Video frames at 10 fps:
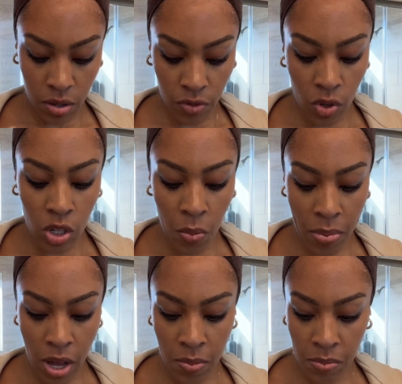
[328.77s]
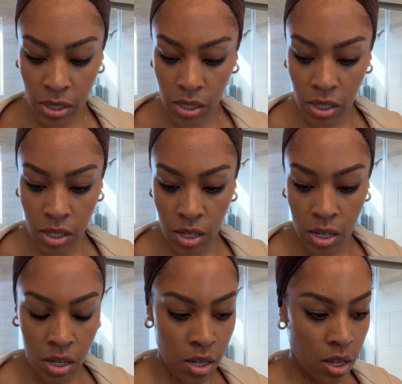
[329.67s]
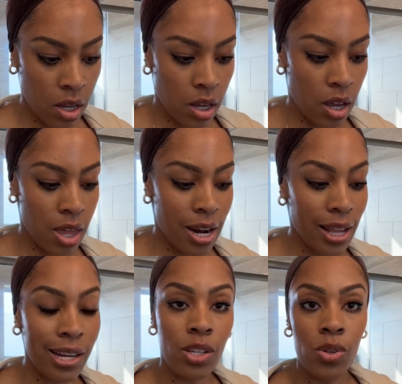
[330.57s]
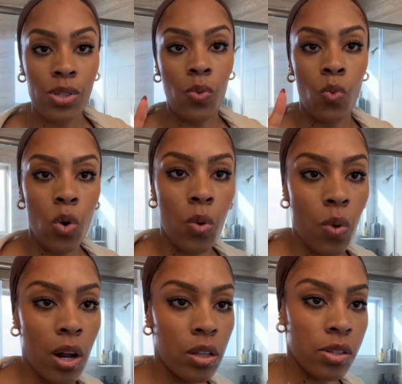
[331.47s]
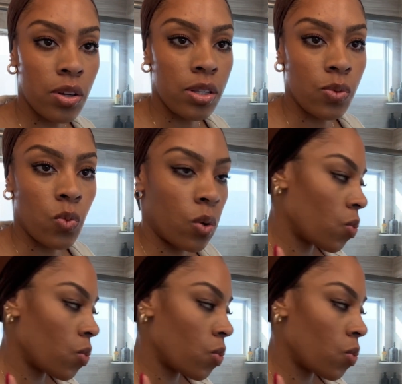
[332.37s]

little pumps. And then I like to use some warm water. Let's go get some warm